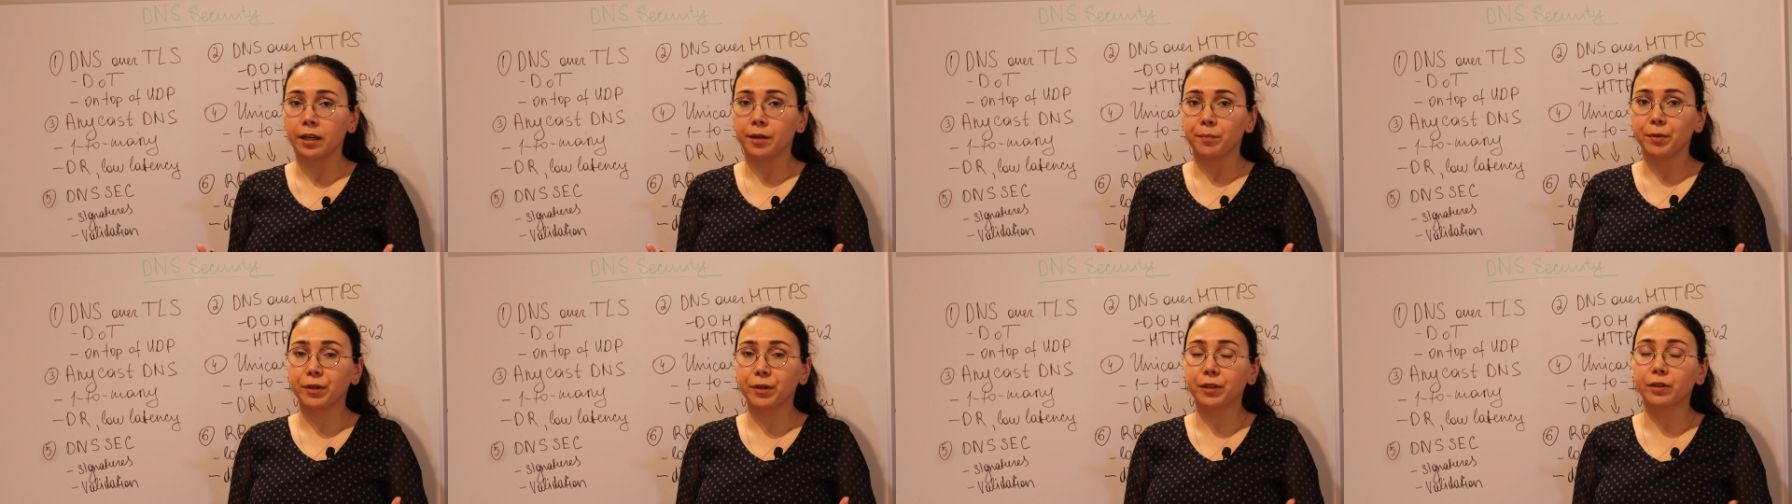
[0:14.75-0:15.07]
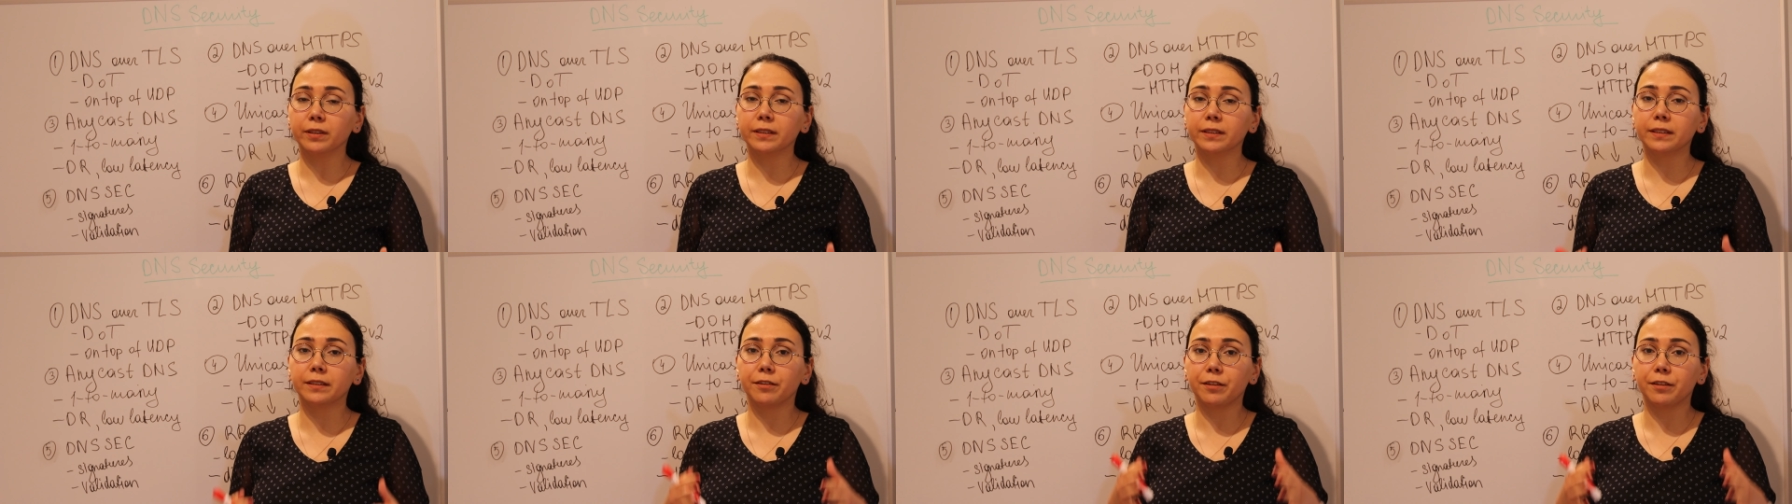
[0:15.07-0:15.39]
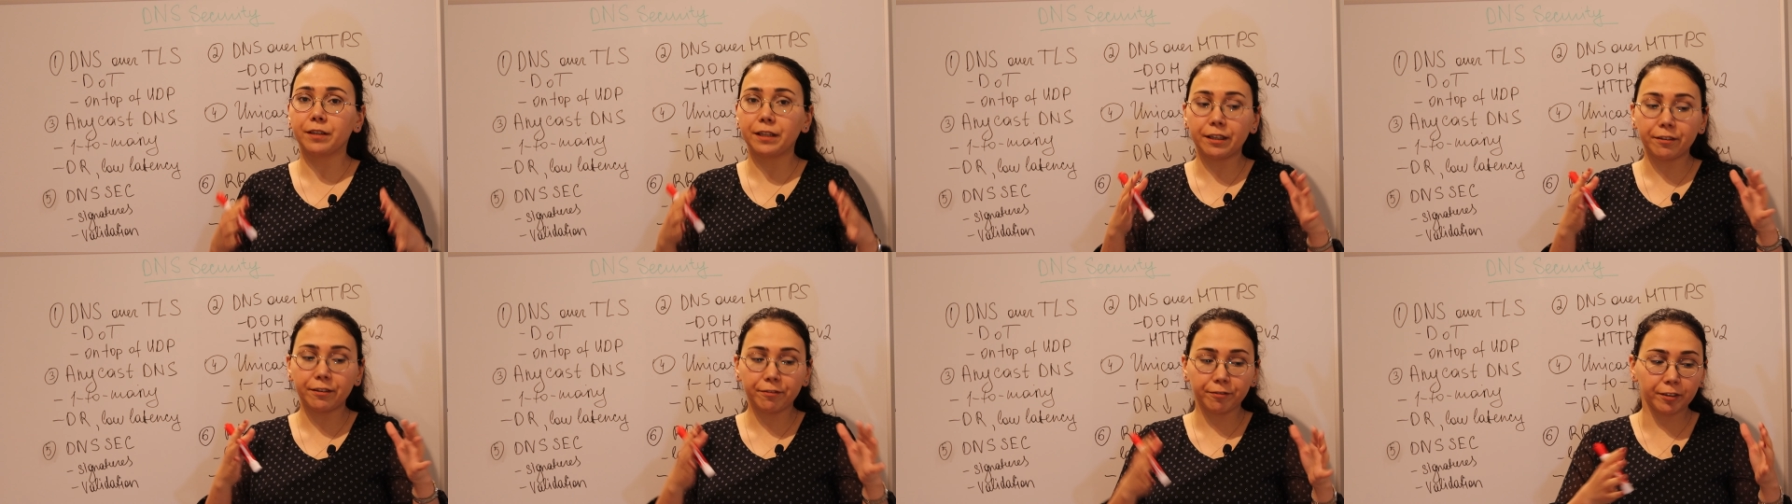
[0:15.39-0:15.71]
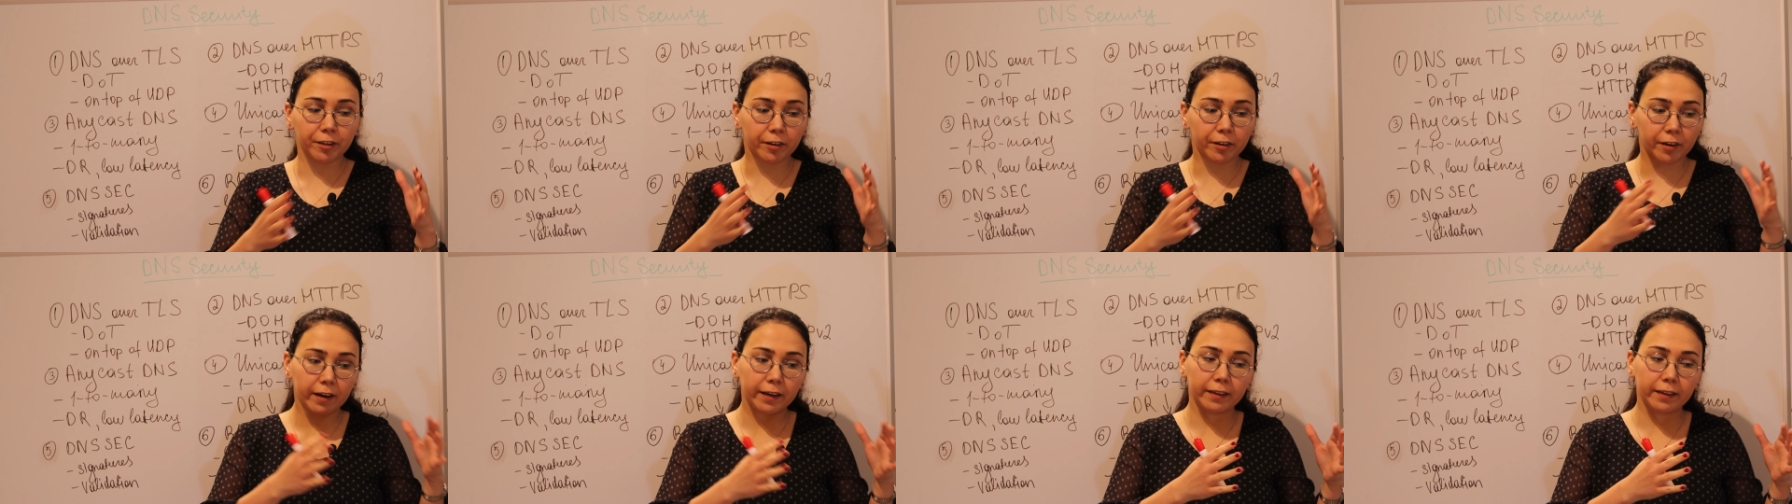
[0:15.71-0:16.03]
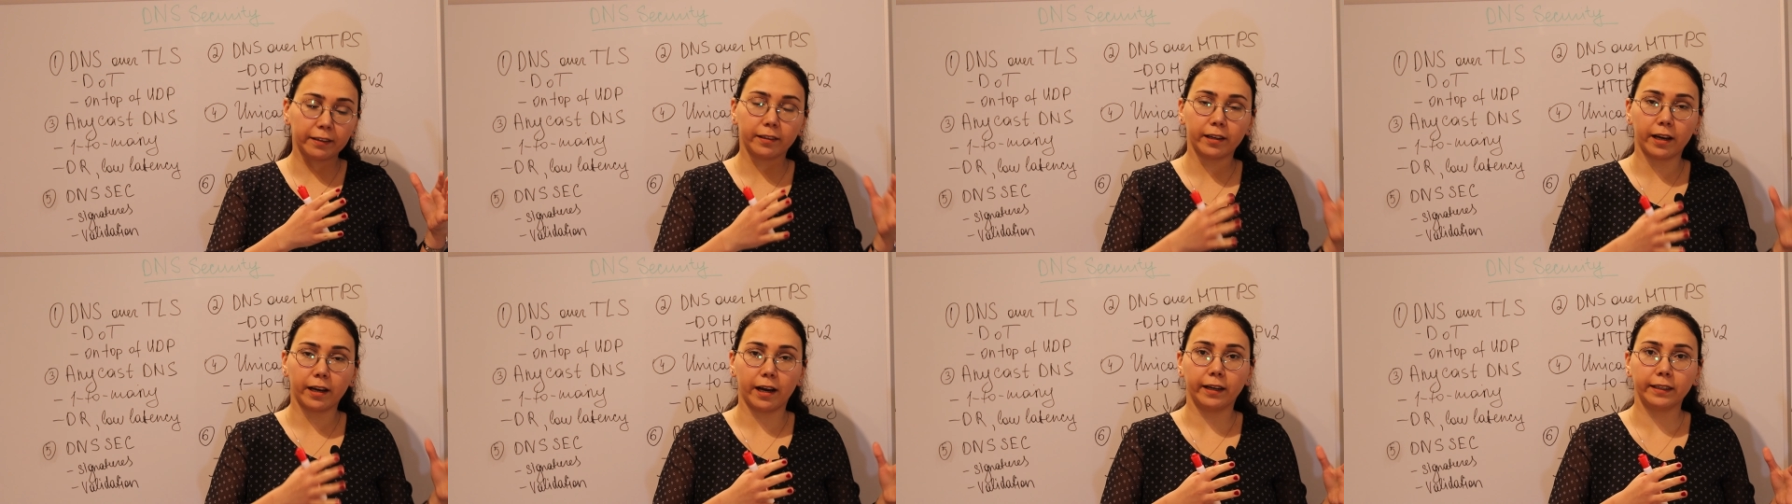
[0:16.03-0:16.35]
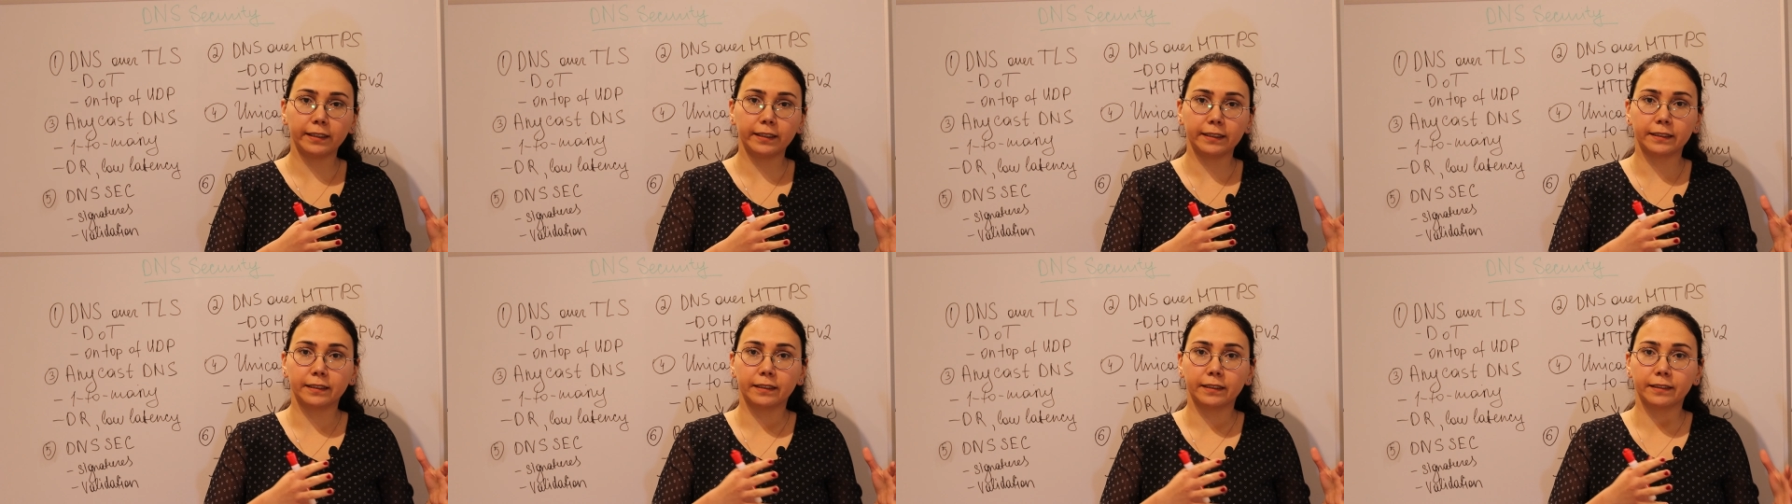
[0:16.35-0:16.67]
Because if there are
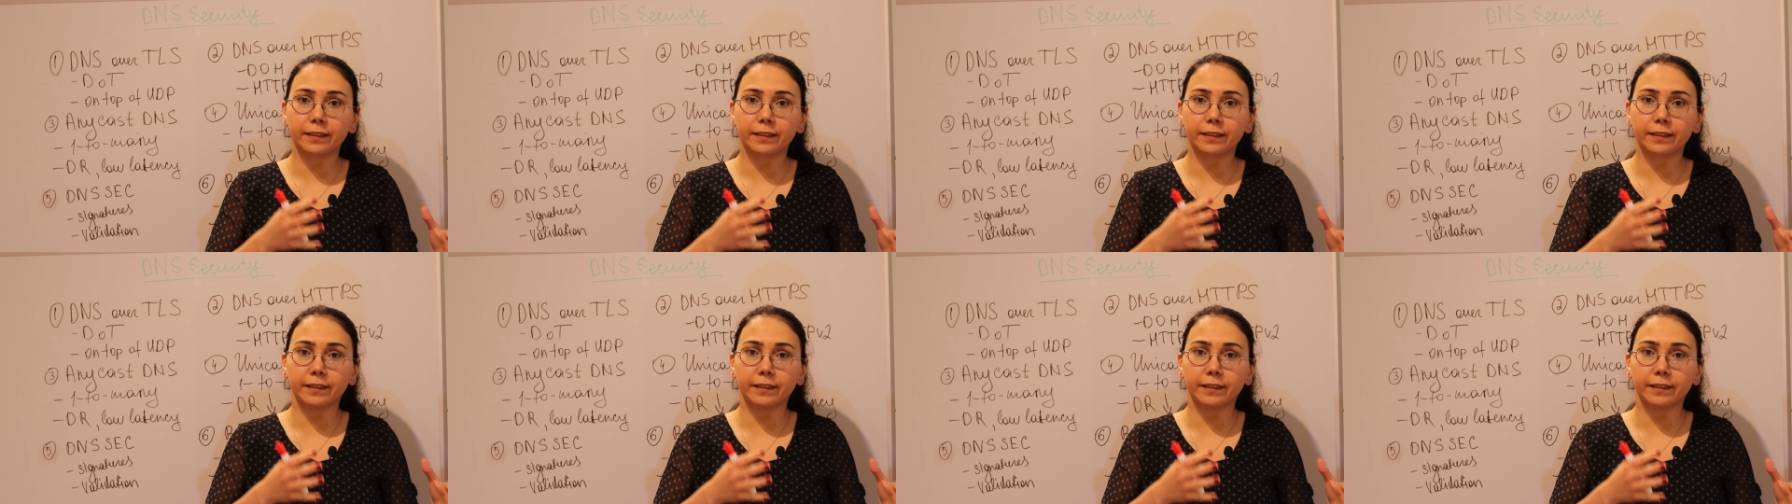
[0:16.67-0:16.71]
attacks,